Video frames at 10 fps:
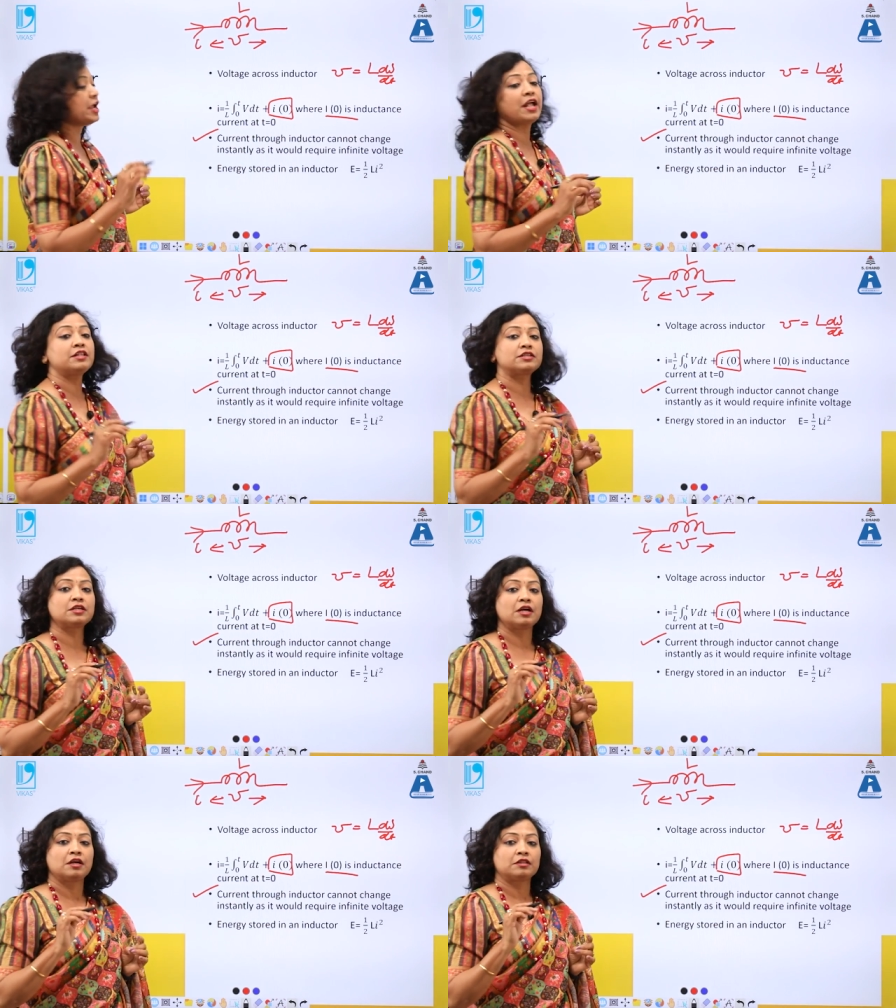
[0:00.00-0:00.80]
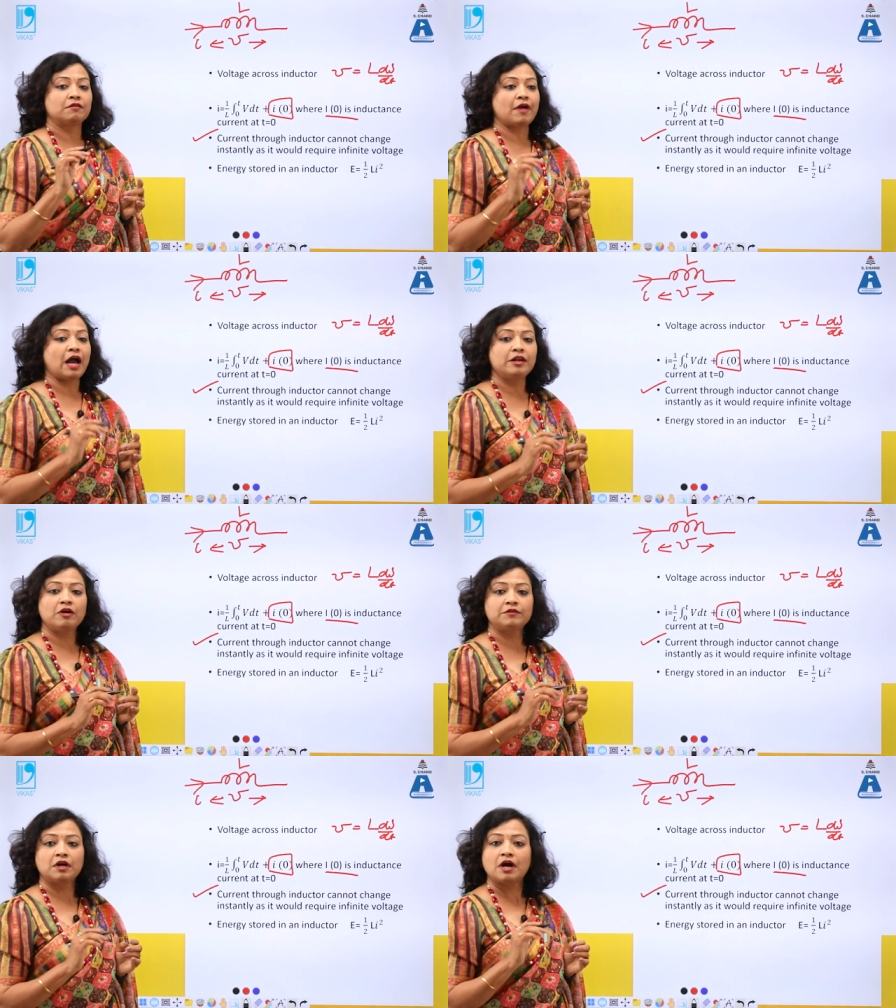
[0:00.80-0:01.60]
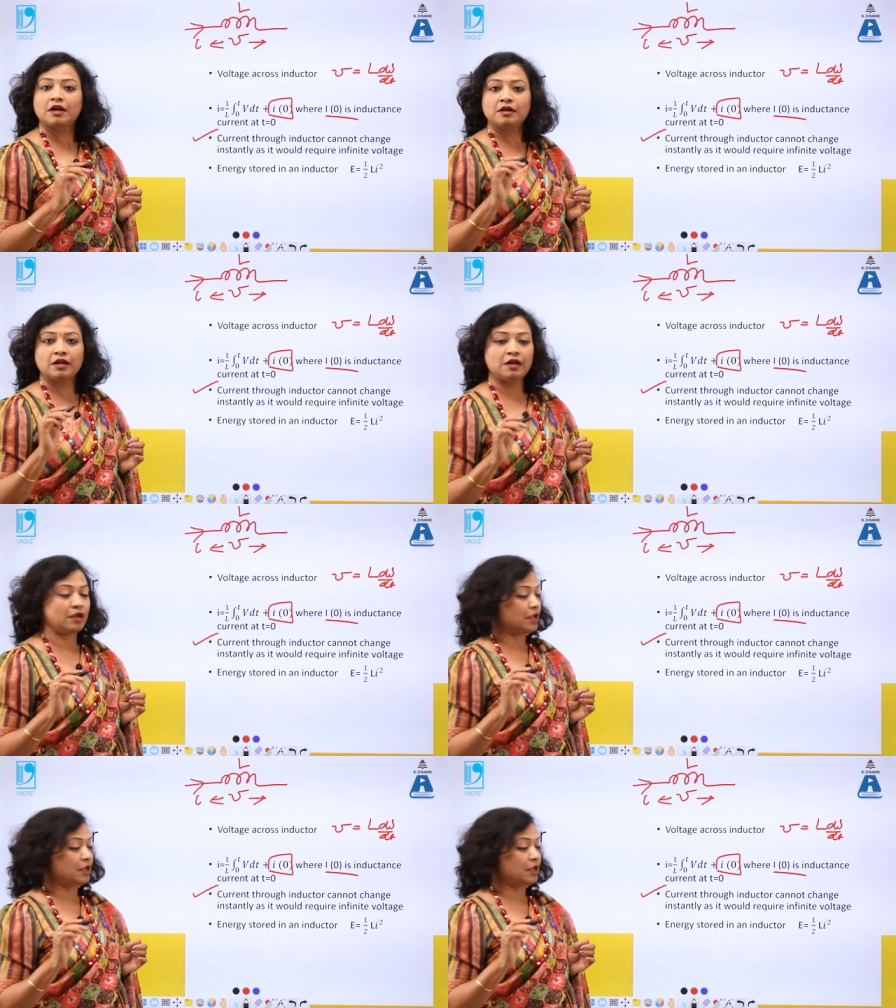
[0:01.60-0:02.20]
change the value of the current